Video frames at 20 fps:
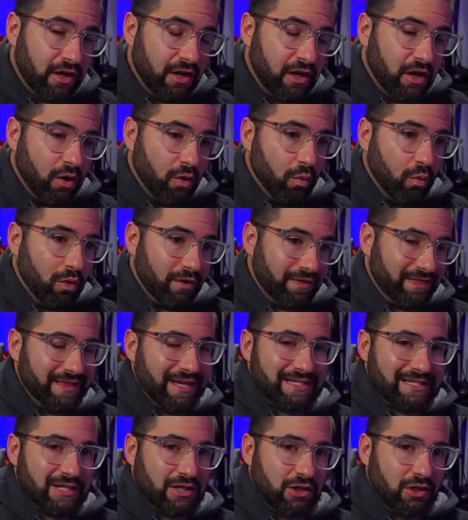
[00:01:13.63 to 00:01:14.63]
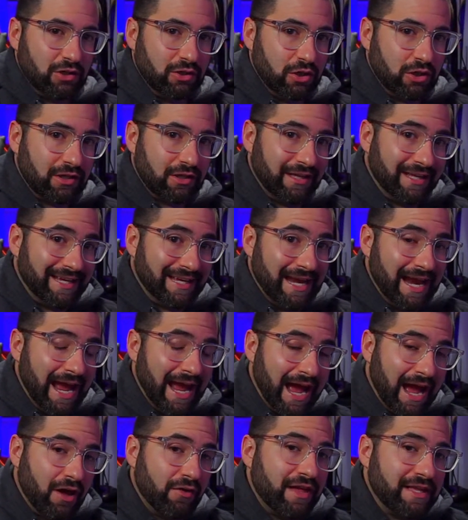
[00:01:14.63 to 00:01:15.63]
what that's going to look like and
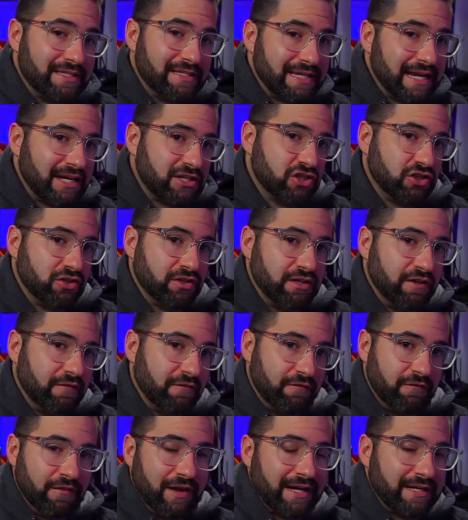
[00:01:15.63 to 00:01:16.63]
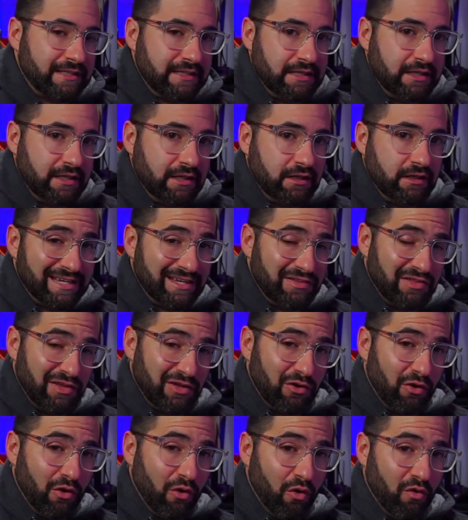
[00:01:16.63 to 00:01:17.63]
how that's actually affecting the
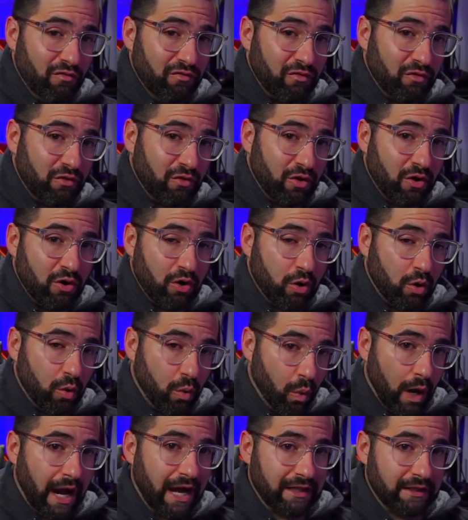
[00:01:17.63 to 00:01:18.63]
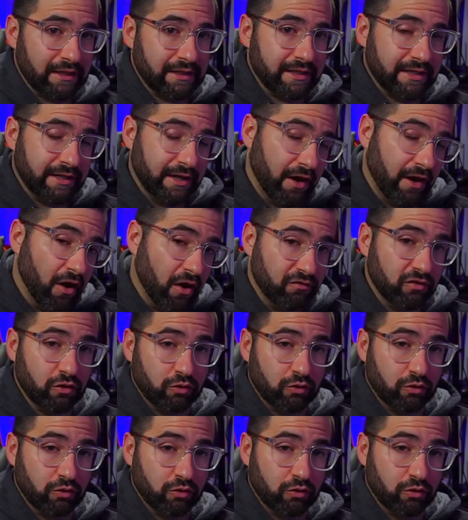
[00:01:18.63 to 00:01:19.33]
overall quality of your